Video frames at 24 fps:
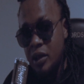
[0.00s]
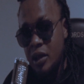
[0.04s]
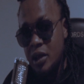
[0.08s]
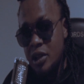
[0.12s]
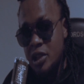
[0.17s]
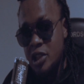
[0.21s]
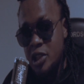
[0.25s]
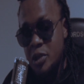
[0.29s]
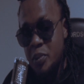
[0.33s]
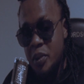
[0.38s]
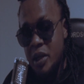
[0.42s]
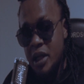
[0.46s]

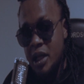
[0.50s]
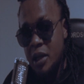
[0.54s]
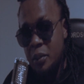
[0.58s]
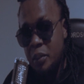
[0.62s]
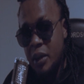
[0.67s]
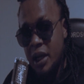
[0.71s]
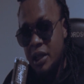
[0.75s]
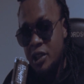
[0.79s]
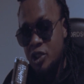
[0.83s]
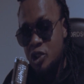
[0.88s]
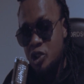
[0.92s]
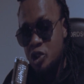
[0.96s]
speak
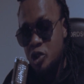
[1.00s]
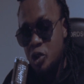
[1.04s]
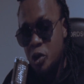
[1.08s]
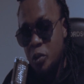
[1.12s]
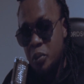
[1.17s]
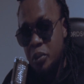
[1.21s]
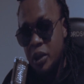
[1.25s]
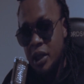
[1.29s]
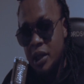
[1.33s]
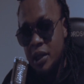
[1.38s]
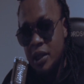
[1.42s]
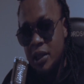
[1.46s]
about this
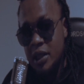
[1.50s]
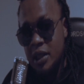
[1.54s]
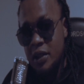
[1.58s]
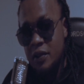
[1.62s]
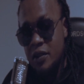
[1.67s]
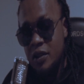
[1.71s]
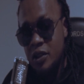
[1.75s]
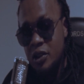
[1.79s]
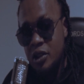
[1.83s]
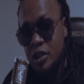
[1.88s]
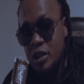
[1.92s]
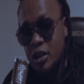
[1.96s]
topic if
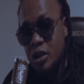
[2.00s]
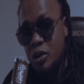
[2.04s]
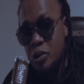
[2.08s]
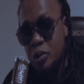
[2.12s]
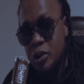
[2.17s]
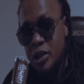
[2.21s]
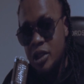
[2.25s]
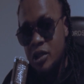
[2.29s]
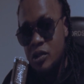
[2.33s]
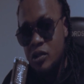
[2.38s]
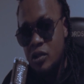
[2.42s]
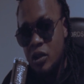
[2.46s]
you don't know
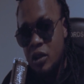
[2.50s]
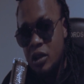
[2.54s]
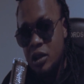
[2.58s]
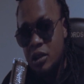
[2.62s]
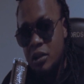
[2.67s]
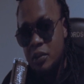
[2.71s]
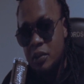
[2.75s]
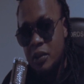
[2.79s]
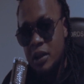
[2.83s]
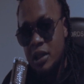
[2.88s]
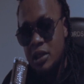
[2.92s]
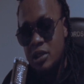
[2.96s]
what you're talking
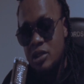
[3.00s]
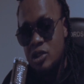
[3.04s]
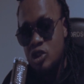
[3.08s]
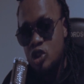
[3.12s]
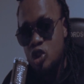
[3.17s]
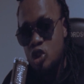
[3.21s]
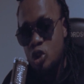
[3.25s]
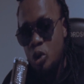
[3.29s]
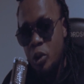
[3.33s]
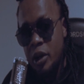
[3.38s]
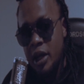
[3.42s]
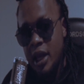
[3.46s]
about
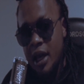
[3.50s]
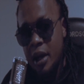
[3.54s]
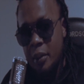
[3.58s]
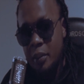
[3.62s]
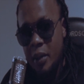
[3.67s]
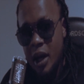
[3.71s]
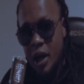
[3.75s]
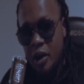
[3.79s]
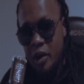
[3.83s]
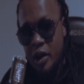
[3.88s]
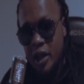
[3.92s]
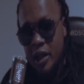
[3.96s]
story
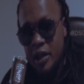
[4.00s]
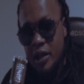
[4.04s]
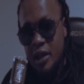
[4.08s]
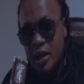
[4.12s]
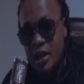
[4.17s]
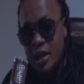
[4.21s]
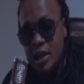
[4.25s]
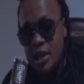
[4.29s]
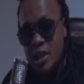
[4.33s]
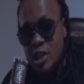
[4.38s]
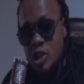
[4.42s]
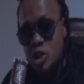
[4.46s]
about it
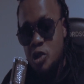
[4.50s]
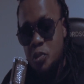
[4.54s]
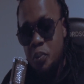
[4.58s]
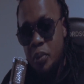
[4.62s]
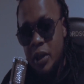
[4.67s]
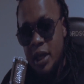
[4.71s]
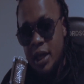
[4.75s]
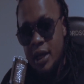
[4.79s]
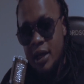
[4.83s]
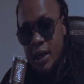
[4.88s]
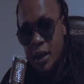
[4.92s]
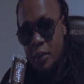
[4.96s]

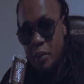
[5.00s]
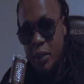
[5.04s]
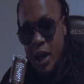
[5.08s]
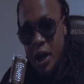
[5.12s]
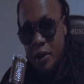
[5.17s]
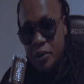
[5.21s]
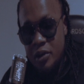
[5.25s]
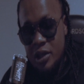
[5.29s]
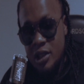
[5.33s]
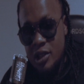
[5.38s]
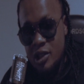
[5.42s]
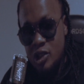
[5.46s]
speak
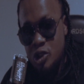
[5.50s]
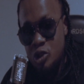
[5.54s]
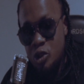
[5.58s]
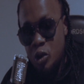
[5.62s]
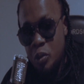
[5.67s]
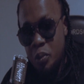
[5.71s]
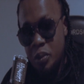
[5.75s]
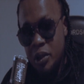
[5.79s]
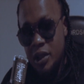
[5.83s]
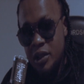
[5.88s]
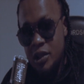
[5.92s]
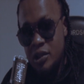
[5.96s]
about this
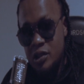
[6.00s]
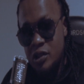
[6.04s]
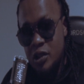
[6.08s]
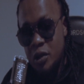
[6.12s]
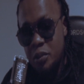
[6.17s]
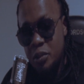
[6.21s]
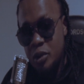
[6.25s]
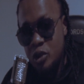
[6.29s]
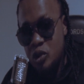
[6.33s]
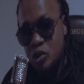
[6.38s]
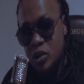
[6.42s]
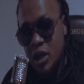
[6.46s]
topic this
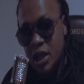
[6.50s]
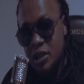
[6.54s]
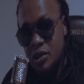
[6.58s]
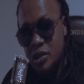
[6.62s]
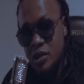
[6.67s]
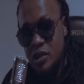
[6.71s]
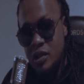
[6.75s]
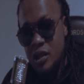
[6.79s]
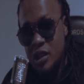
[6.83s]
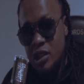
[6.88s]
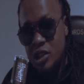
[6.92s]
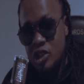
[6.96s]
topic you have to
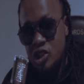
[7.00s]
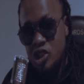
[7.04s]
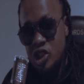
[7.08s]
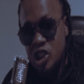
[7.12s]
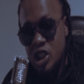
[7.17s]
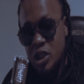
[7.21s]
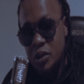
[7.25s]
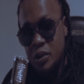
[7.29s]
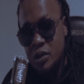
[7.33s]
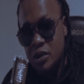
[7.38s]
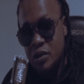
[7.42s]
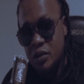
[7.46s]
take
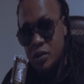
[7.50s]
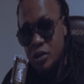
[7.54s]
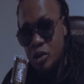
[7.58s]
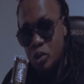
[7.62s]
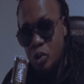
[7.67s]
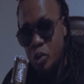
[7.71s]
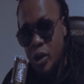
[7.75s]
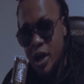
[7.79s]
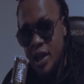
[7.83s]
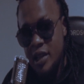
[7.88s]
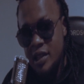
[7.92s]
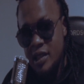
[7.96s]
serious on the
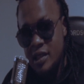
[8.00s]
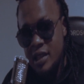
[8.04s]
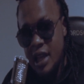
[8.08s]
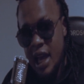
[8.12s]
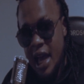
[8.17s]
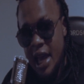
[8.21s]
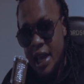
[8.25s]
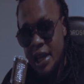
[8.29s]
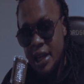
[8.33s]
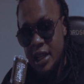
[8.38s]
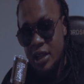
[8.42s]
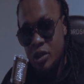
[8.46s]
west
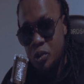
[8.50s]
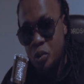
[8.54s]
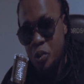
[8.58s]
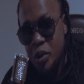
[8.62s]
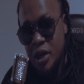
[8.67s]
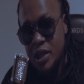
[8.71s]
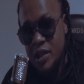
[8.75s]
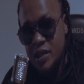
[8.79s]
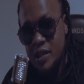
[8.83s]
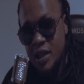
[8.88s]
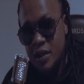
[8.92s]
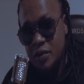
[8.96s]
side and the
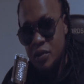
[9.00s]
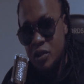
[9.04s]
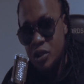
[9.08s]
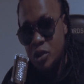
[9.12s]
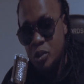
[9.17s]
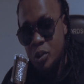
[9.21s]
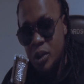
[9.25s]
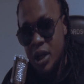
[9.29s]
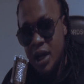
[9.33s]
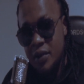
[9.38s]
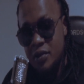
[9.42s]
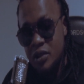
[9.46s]
west africa
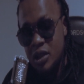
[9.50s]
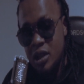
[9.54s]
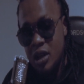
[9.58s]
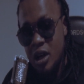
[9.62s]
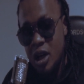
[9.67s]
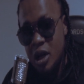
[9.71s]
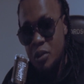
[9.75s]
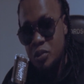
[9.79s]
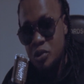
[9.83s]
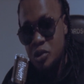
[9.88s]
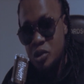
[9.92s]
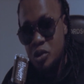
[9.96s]
we have to
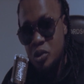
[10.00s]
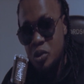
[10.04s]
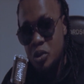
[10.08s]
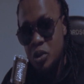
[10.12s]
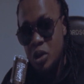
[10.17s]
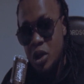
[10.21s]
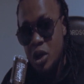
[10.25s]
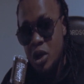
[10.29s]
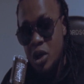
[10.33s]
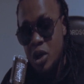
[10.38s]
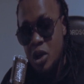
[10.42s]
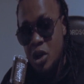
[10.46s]
come to
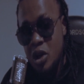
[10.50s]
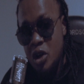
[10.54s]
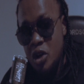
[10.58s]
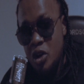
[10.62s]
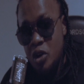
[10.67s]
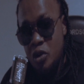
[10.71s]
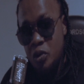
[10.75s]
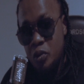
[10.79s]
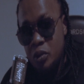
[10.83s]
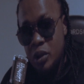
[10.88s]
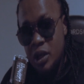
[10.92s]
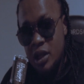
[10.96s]

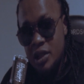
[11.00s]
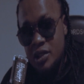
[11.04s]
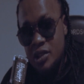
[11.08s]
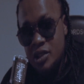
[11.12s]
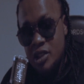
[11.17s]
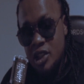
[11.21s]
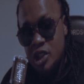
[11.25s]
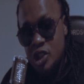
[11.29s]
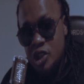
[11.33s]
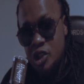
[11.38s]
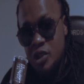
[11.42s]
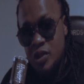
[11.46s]

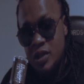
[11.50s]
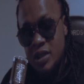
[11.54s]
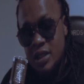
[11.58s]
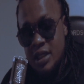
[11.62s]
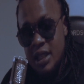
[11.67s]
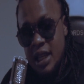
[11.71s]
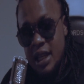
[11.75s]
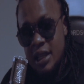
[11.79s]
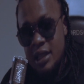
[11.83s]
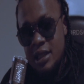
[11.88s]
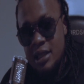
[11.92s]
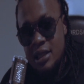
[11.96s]
realizations
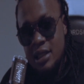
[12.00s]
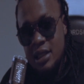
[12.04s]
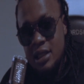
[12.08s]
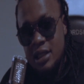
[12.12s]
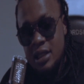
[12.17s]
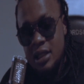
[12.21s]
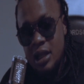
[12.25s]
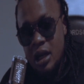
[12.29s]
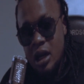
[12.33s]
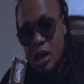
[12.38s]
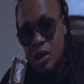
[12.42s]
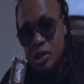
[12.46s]
that this
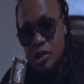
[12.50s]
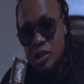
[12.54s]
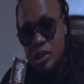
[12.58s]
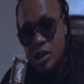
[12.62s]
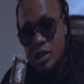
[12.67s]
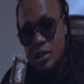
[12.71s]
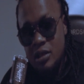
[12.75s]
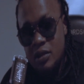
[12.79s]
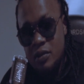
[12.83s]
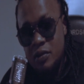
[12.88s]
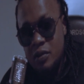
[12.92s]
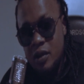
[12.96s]
is the
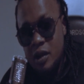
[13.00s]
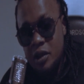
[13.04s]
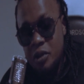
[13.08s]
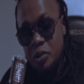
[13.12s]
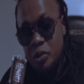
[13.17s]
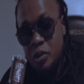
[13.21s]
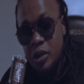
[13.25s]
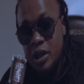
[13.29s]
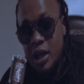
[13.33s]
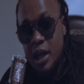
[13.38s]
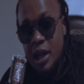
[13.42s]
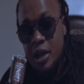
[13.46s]
continent of
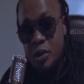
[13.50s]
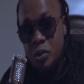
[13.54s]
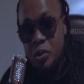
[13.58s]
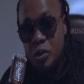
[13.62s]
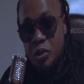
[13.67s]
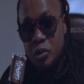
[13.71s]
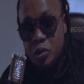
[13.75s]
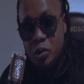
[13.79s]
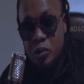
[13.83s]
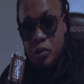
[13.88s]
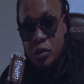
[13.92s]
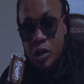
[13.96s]
fucking with
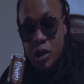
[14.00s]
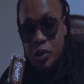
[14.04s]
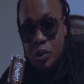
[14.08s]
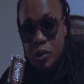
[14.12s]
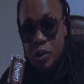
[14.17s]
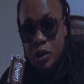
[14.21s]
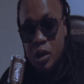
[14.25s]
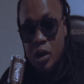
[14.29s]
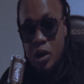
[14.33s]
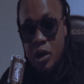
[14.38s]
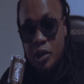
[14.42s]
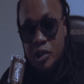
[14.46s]
anyone who fuck with
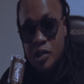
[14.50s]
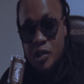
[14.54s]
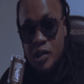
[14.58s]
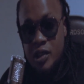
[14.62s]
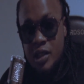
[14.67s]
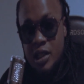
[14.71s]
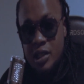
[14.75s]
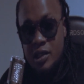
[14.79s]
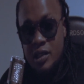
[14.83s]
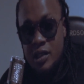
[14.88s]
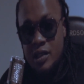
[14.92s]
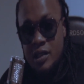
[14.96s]
the
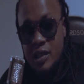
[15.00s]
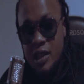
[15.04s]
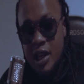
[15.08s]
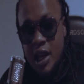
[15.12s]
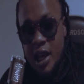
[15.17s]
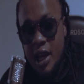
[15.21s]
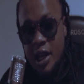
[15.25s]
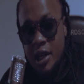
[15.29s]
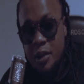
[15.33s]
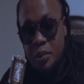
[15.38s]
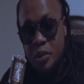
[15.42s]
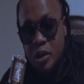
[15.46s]
continent is a
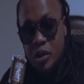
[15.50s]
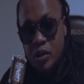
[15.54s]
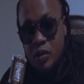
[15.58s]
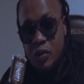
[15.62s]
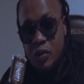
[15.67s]
enemy of